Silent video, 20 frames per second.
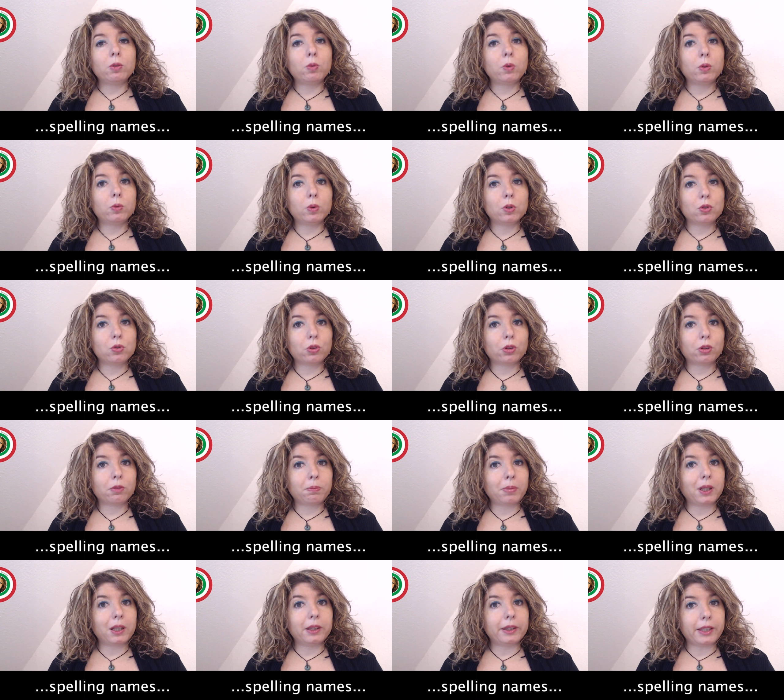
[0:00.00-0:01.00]
we want to
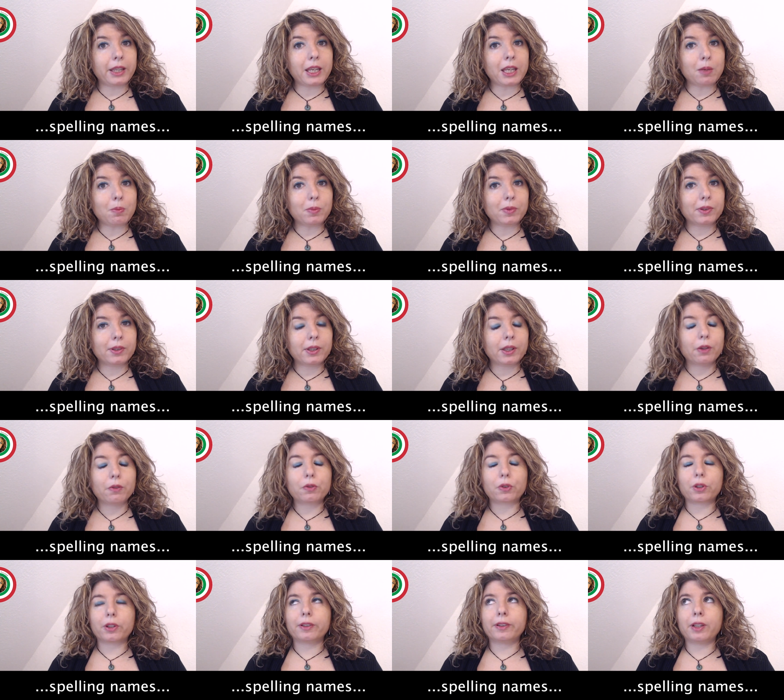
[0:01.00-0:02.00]
spell names. For
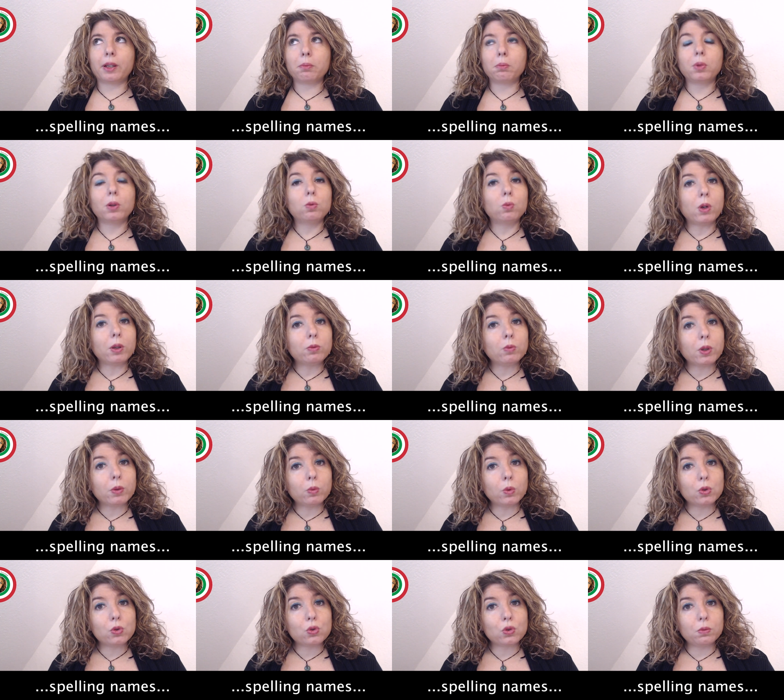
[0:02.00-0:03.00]
example, when we
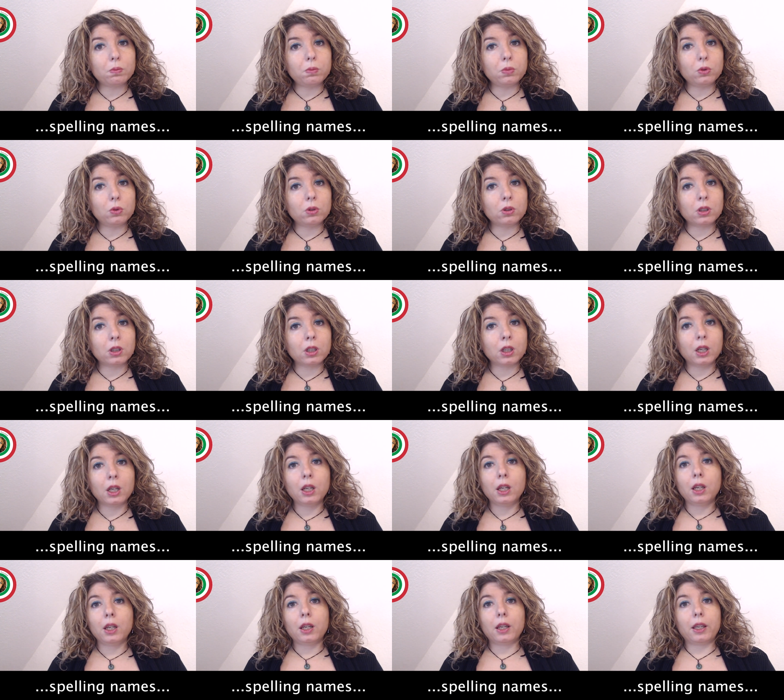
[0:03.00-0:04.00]
want to book
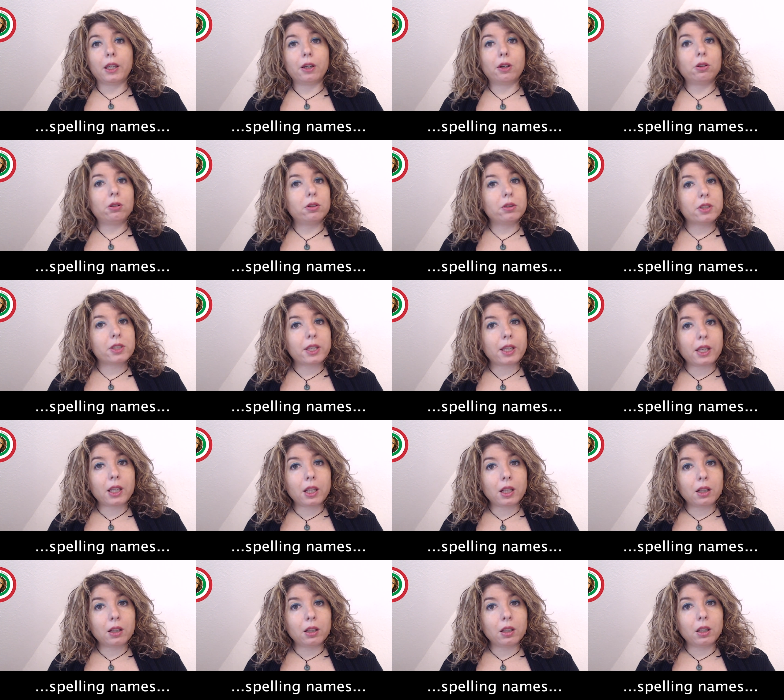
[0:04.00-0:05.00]
a
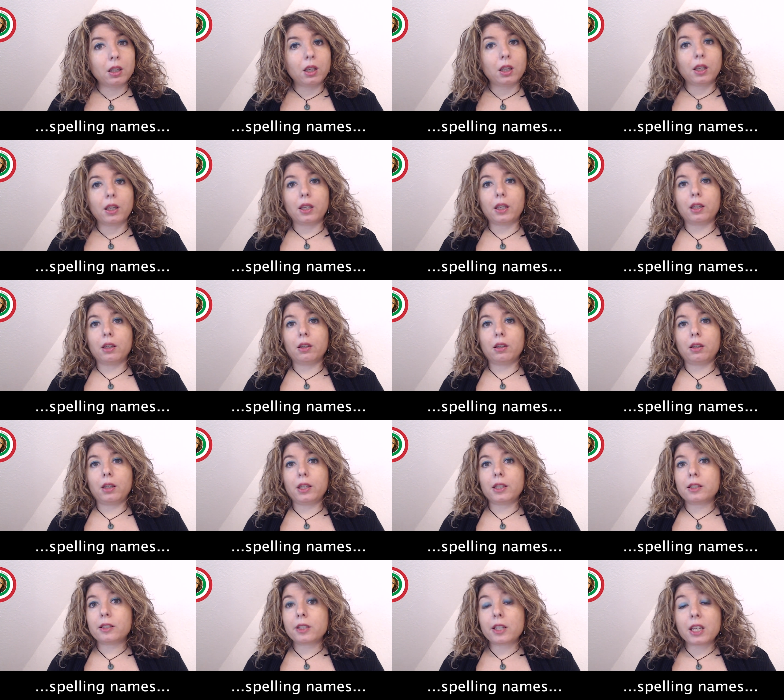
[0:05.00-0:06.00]
hotel, a
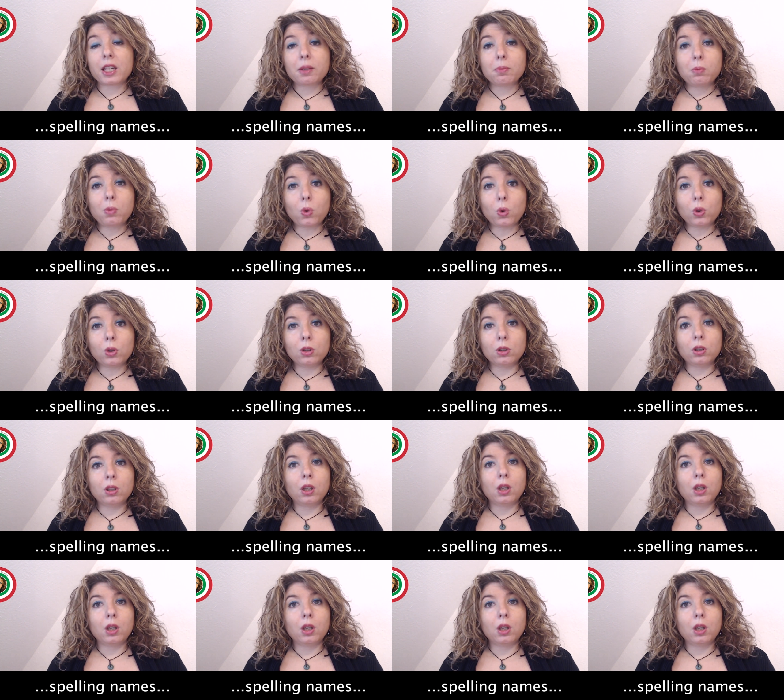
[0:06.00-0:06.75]
table.